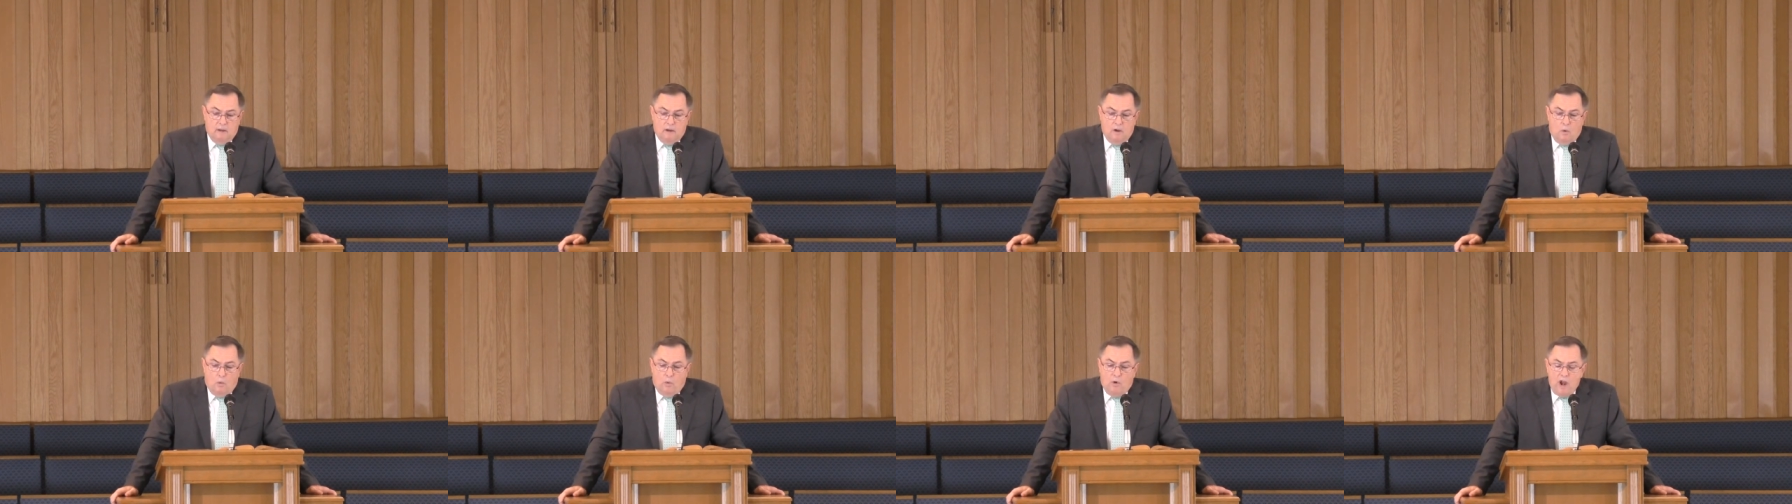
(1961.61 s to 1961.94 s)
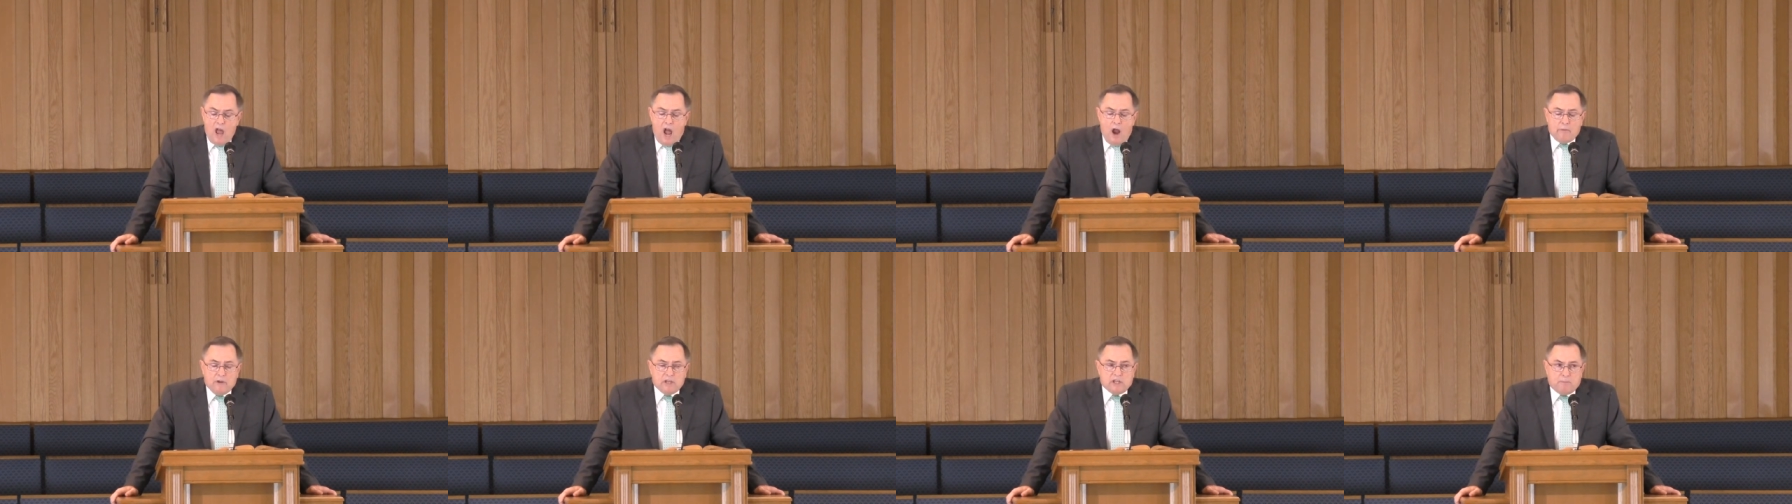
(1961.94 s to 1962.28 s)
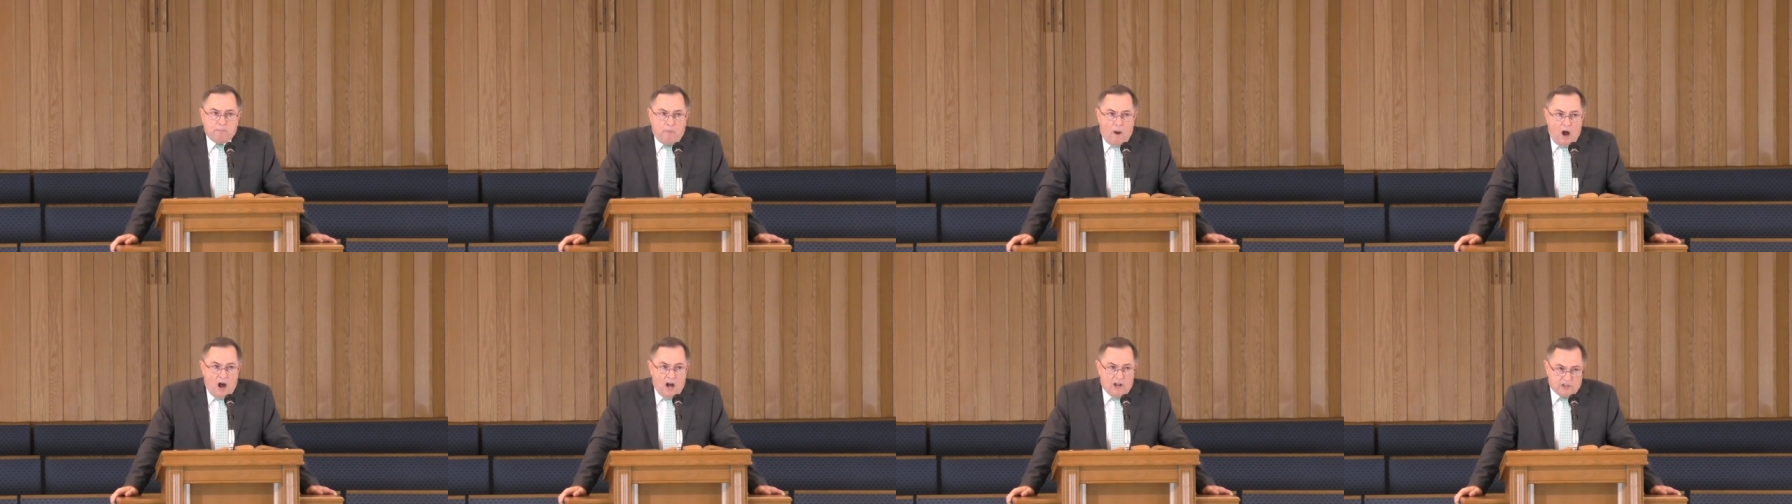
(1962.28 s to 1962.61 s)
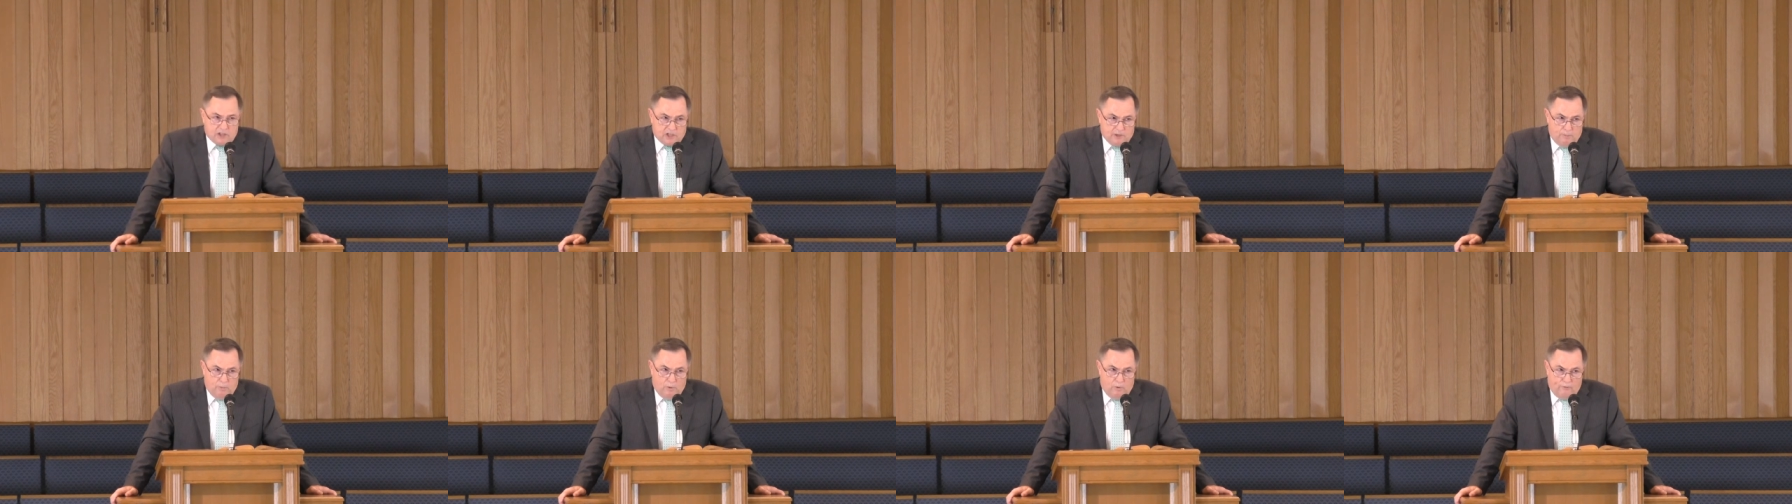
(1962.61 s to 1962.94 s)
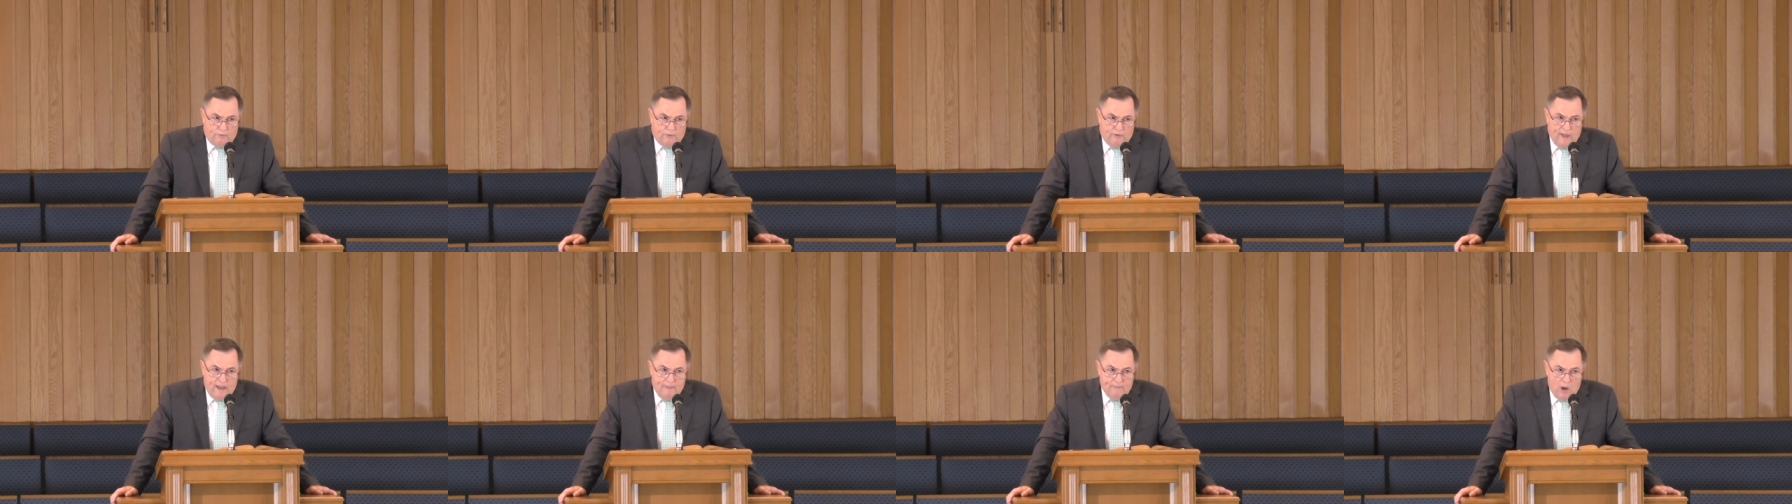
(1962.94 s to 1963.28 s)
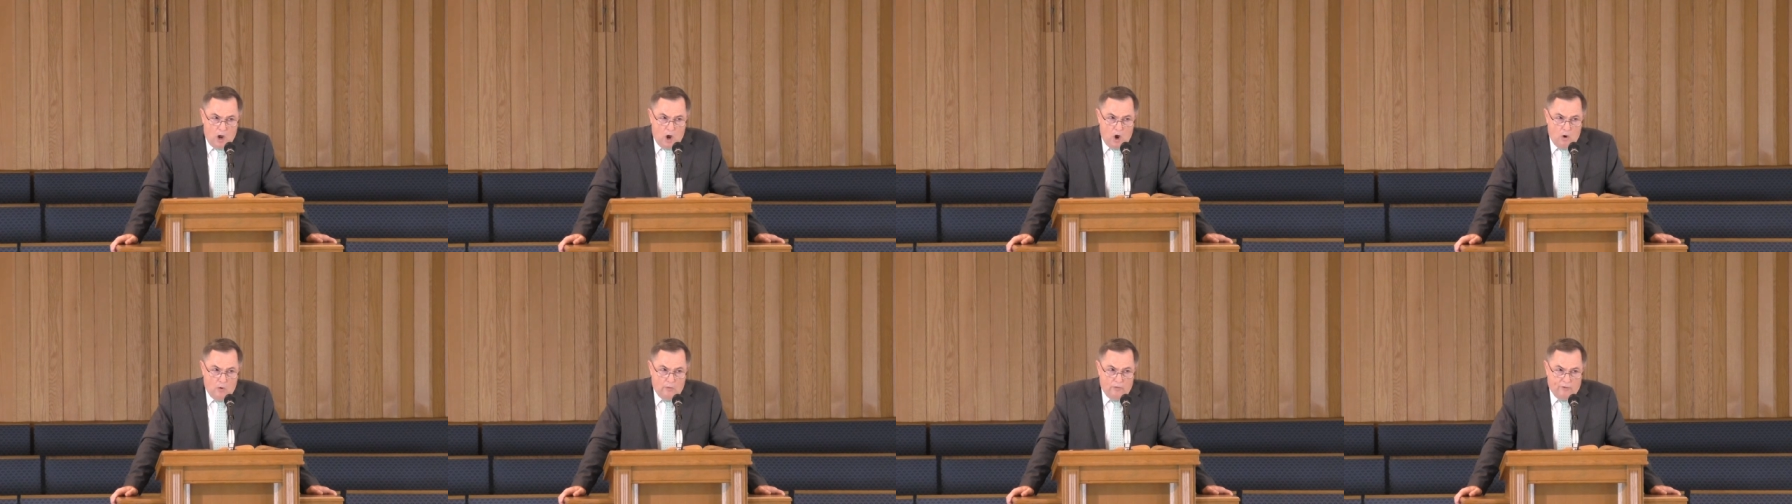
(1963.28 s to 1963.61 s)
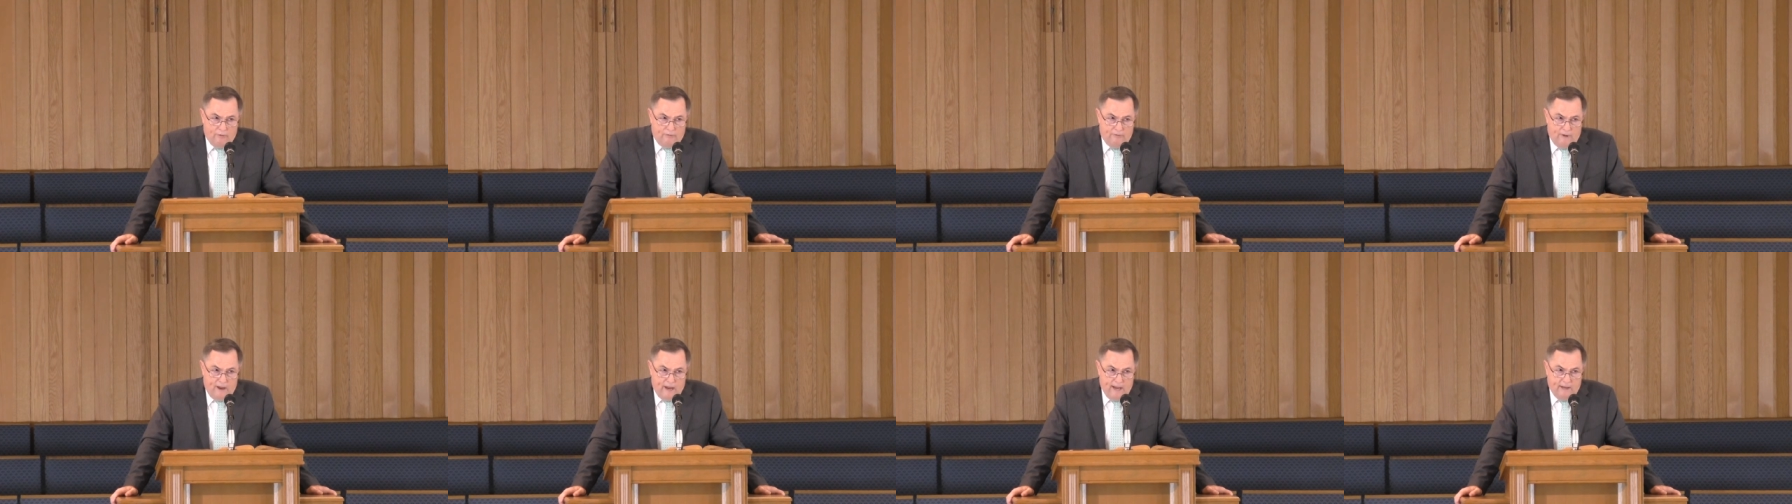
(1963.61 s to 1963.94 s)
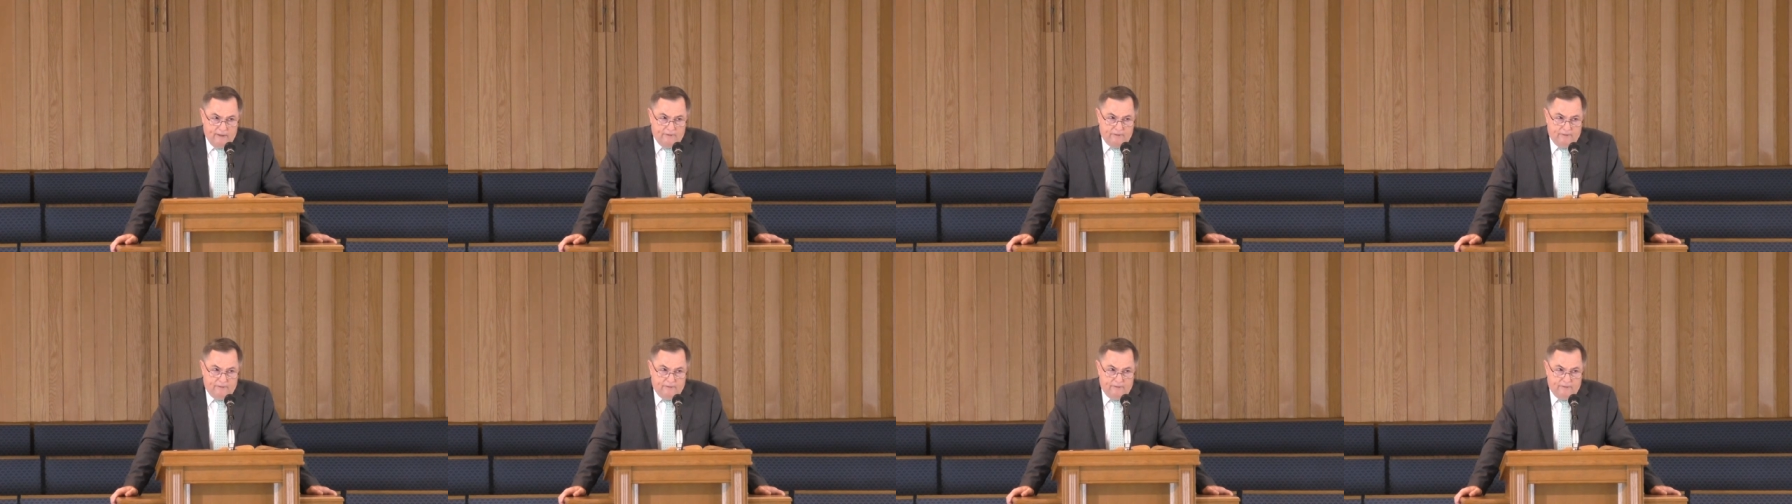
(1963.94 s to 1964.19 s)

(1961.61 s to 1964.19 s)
we're not responsible for them to own the faith.